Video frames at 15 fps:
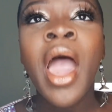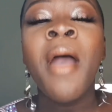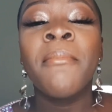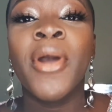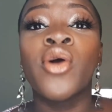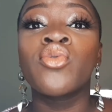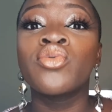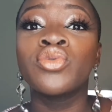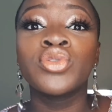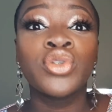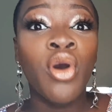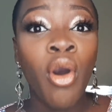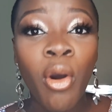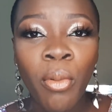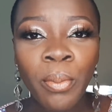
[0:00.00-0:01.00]
My uncle
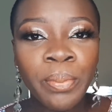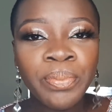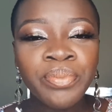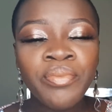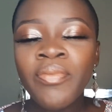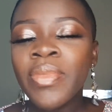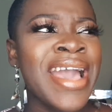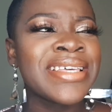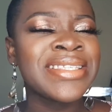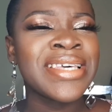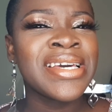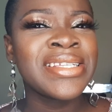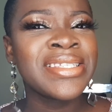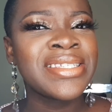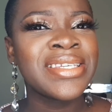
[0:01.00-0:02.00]
Tom. I
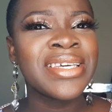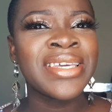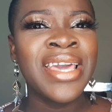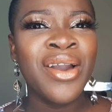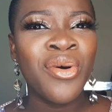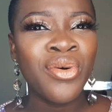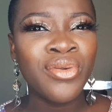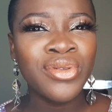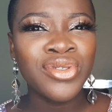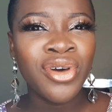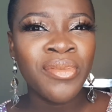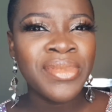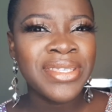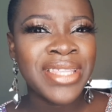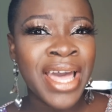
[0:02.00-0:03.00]
said, yeah, Uncle
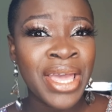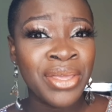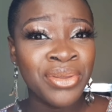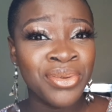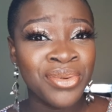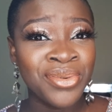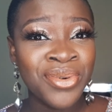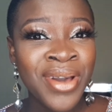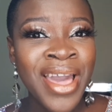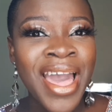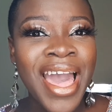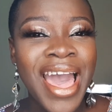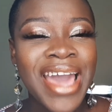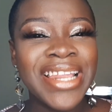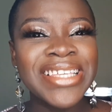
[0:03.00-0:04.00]
Tom, is that you?
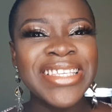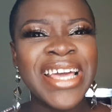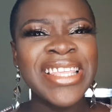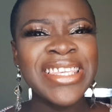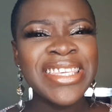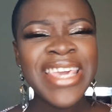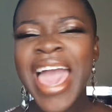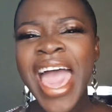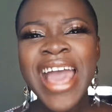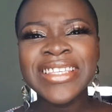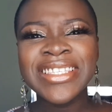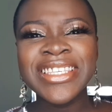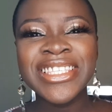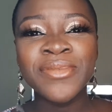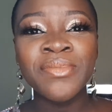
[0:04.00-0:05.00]
And he said,
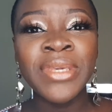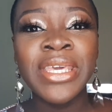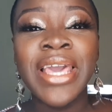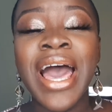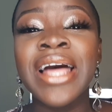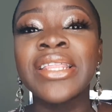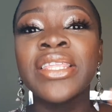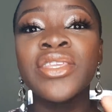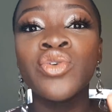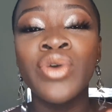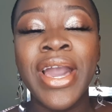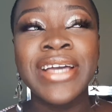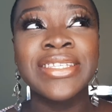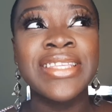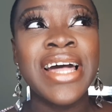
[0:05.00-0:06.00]
yes, it's me. And you
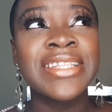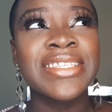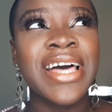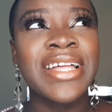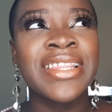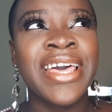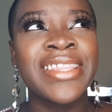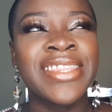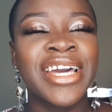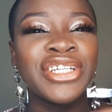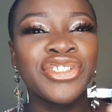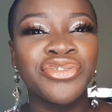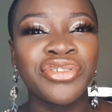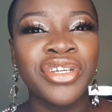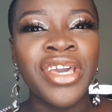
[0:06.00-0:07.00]
guys, that's like their
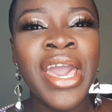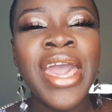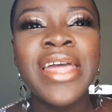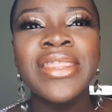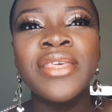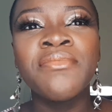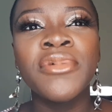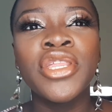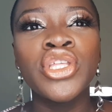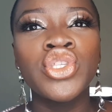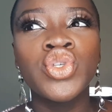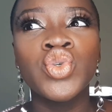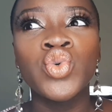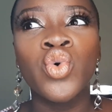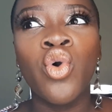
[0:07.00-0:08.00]
trick. The
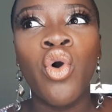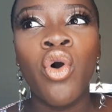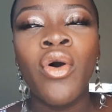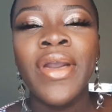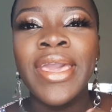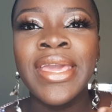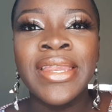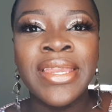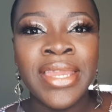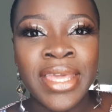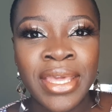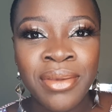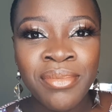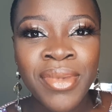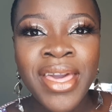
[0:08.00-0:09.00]
minute you call a
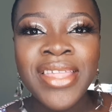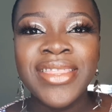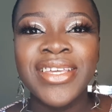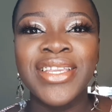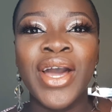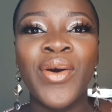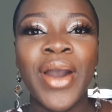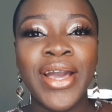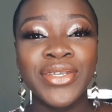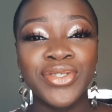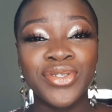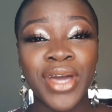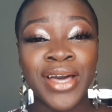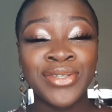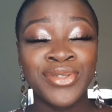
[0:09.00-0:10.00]
name, they now
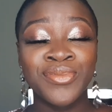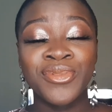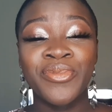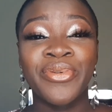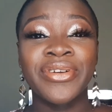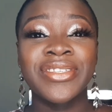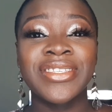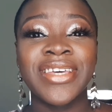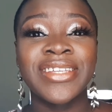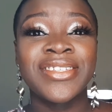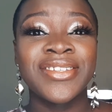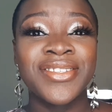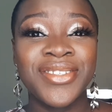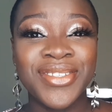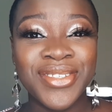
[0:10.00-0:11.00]
assume the person's
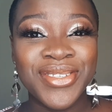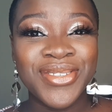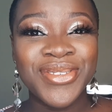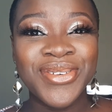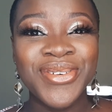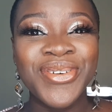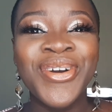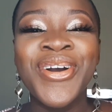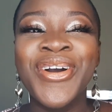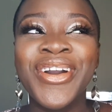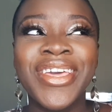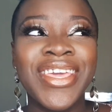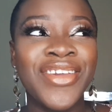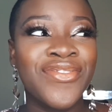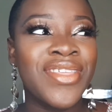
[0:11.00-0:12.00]
identity. So
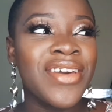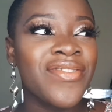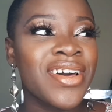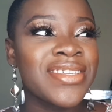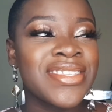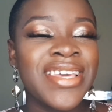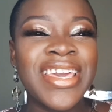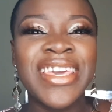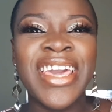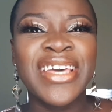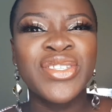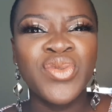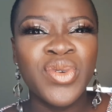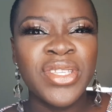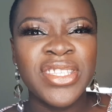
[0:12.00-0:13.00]
if they ever say,
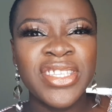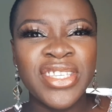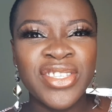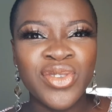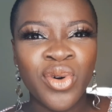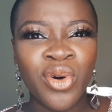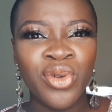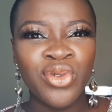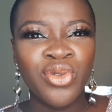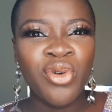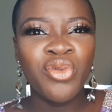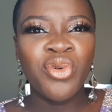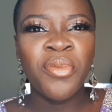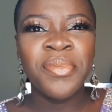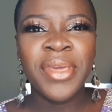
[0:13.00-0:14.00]
guess who it is, or you
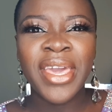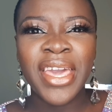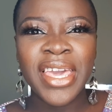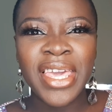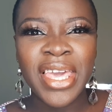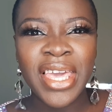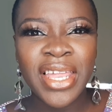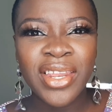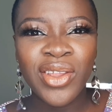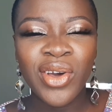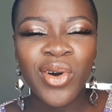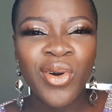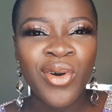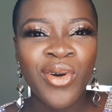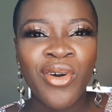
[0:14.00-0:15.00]
don't know me again,
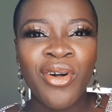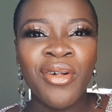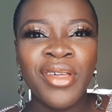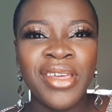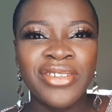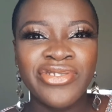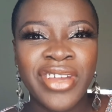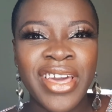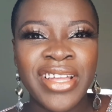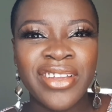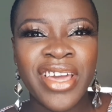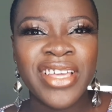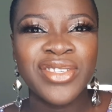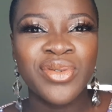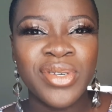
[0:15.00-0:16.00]
or call it,
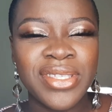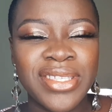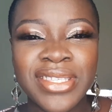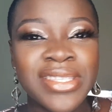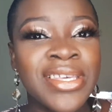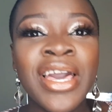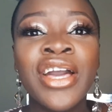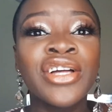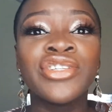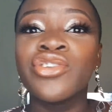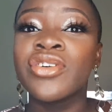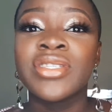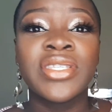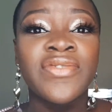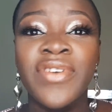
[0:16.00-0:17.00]
guess who it is,
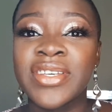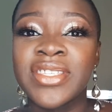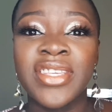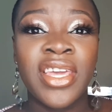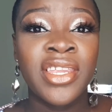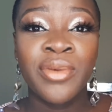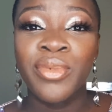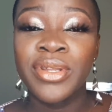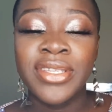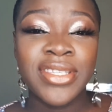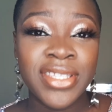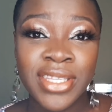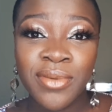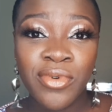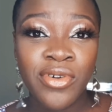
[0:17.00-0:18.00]
just never say anybody's
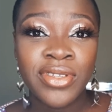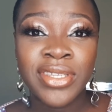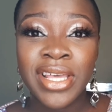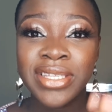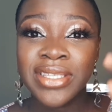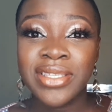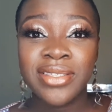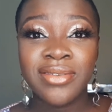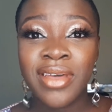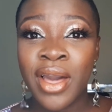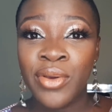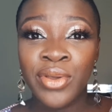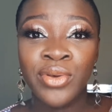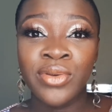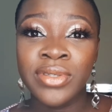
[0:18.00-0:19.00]
name, because that's
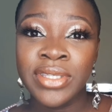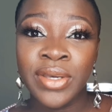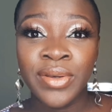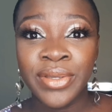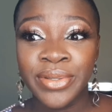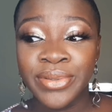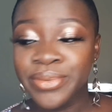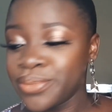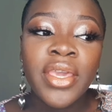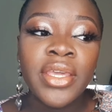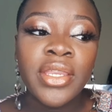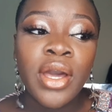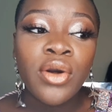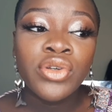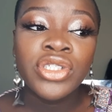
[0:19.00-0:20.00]
how it goes downhill. He
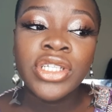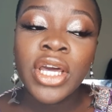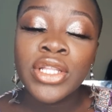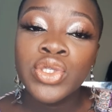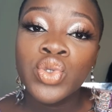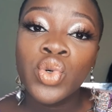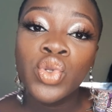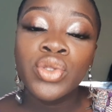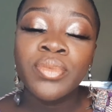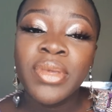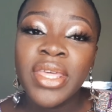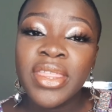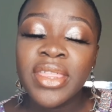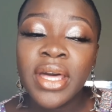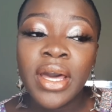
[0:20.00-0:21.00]
now told
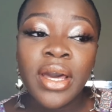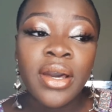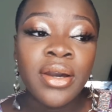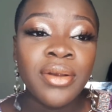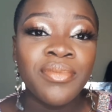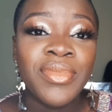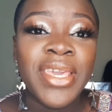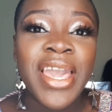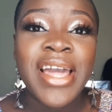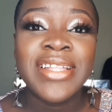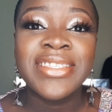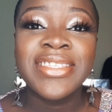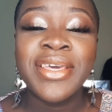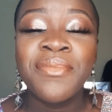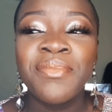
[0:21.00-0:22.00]
me that he
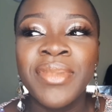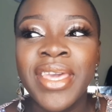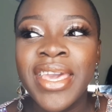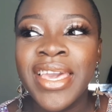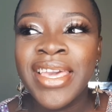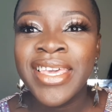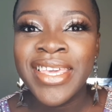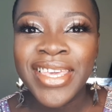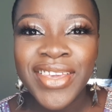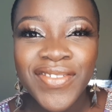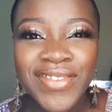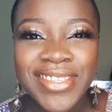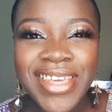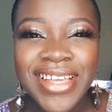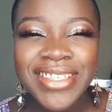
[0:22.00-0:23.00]
had sent me a
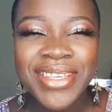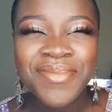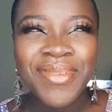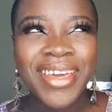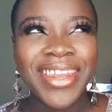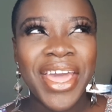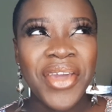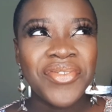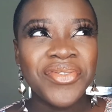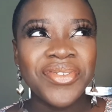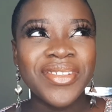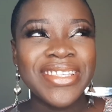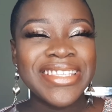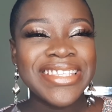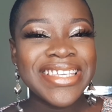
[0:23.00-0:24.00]
gift. He had sent me an
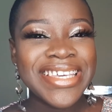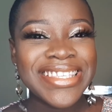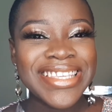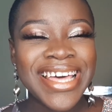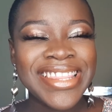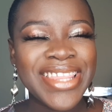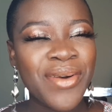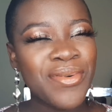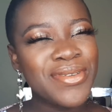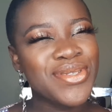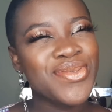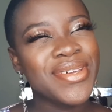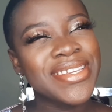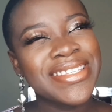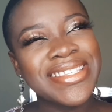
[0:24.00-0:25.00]
iPhone 6, and that was
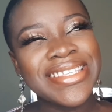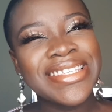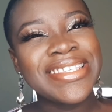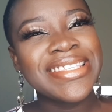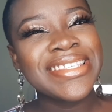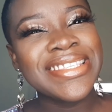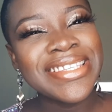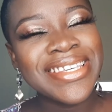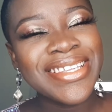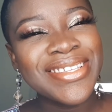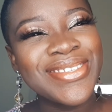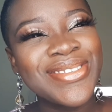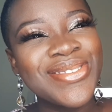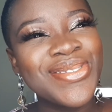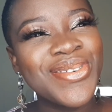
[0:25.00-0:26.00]
2016.
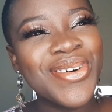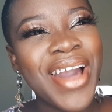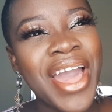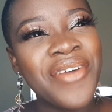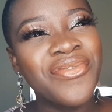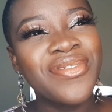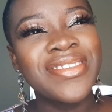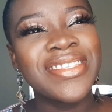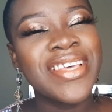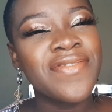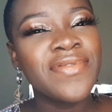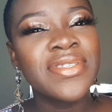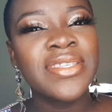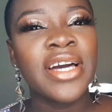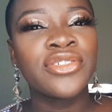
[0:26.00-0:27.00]
So iPhone
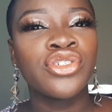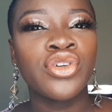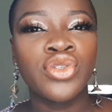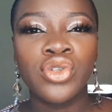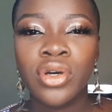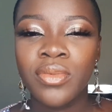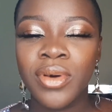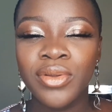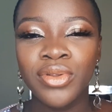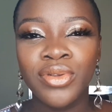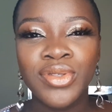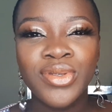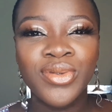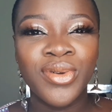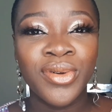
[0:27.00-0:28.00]
7 had just come out
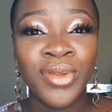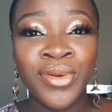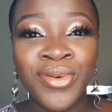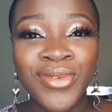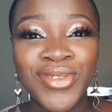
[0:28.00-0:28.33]
not too long ago.